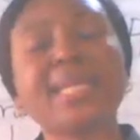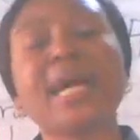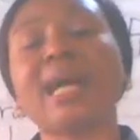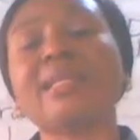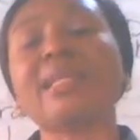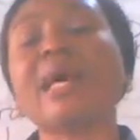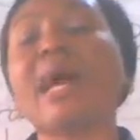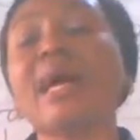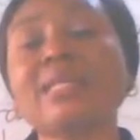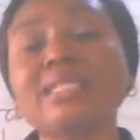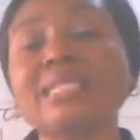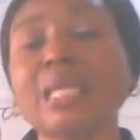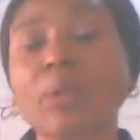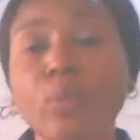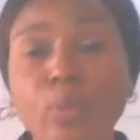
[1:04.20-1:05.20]
and
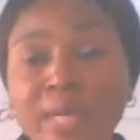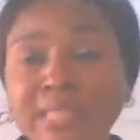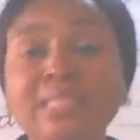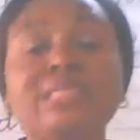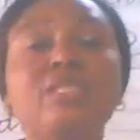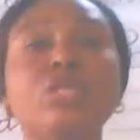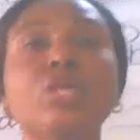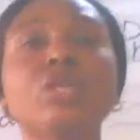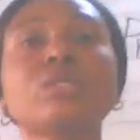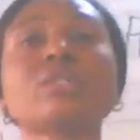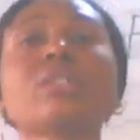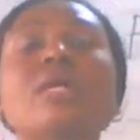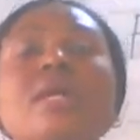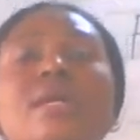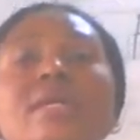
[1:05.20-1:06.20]
answer questions
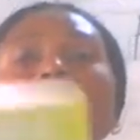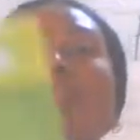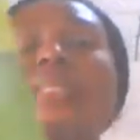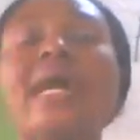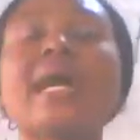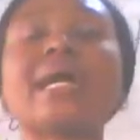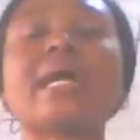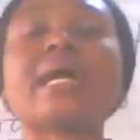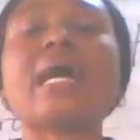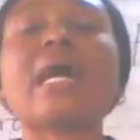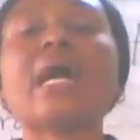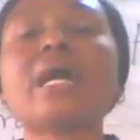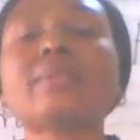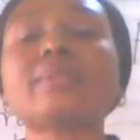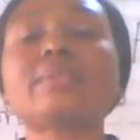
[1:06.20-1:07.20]
that
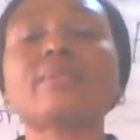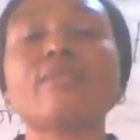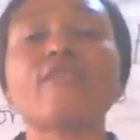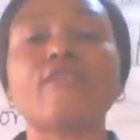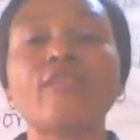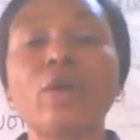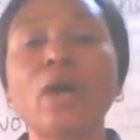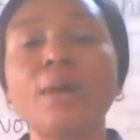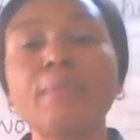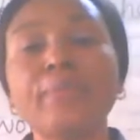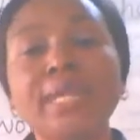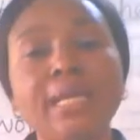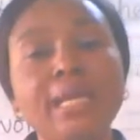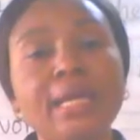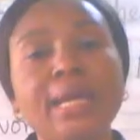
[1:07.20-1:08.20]
comes from
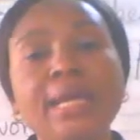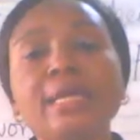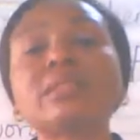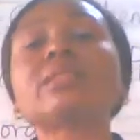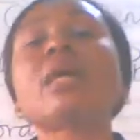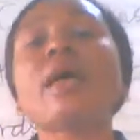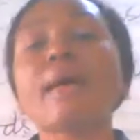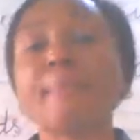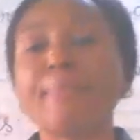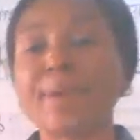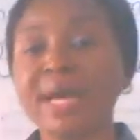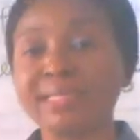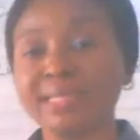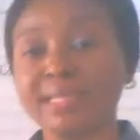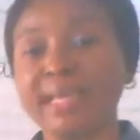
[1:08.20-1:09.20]
this
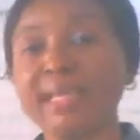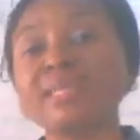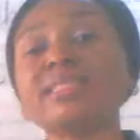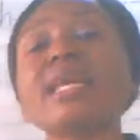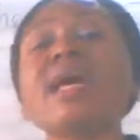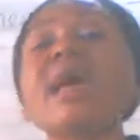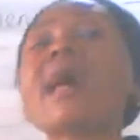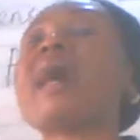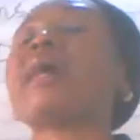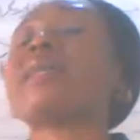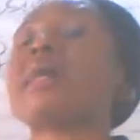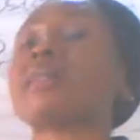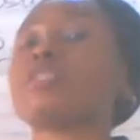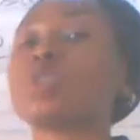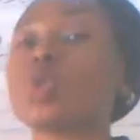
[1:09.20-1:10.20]
passage, and
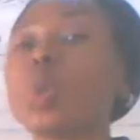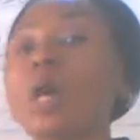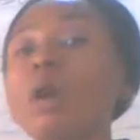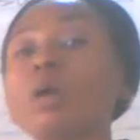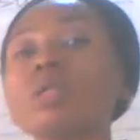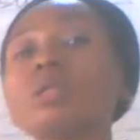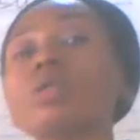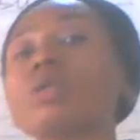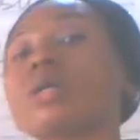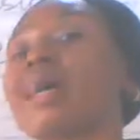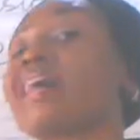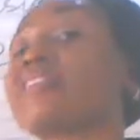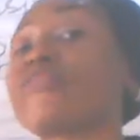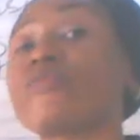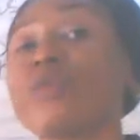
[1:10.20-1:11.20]
as well look
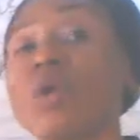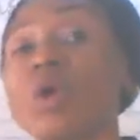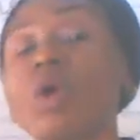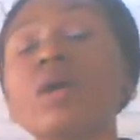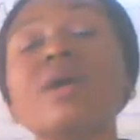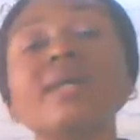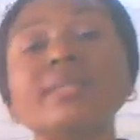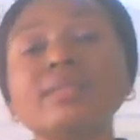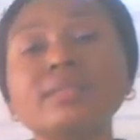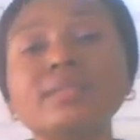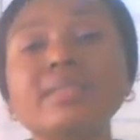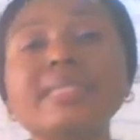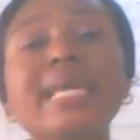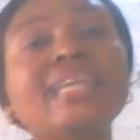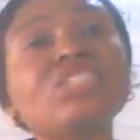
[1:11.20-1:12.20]
out for
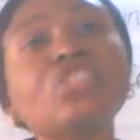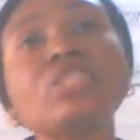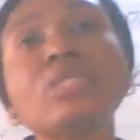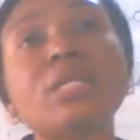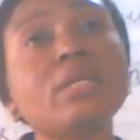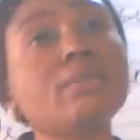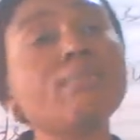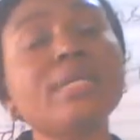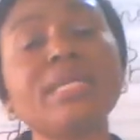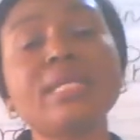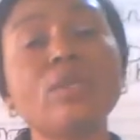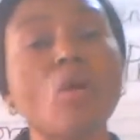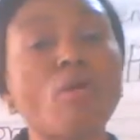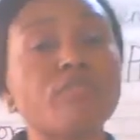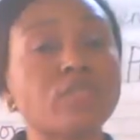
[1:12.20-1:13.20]
the dictionary meaning
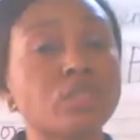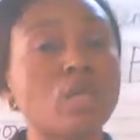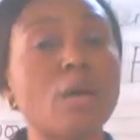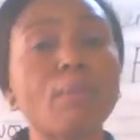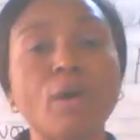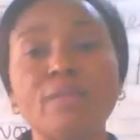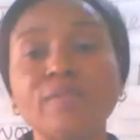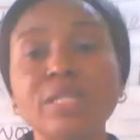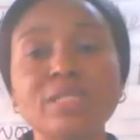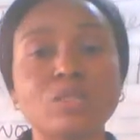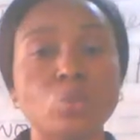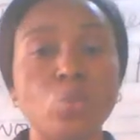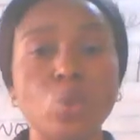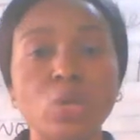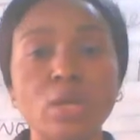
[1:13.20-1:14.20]
of some of these
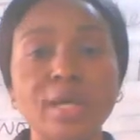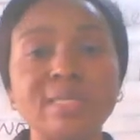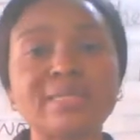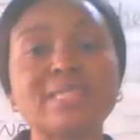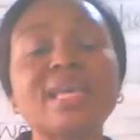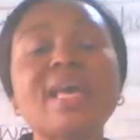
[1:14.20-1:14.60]
words